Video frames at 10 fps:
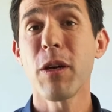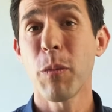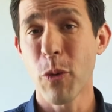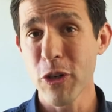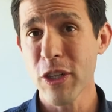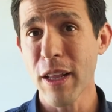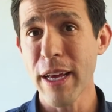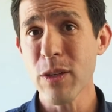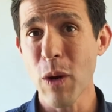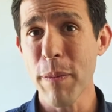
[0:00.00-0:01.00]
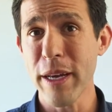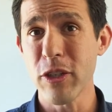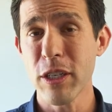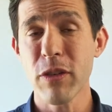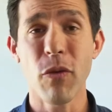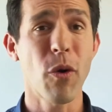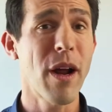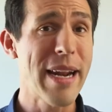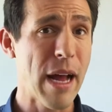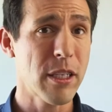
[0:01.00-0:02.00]
personalized web pages for
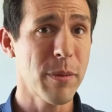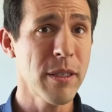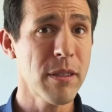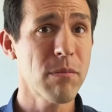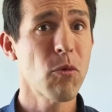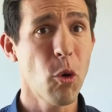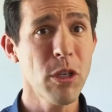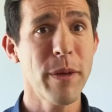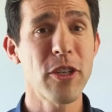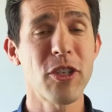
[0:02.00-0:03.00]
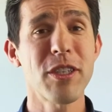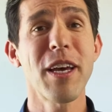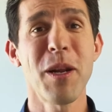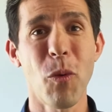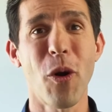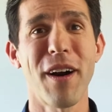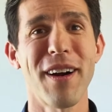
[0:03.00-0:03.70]
announcements, course pages, and more.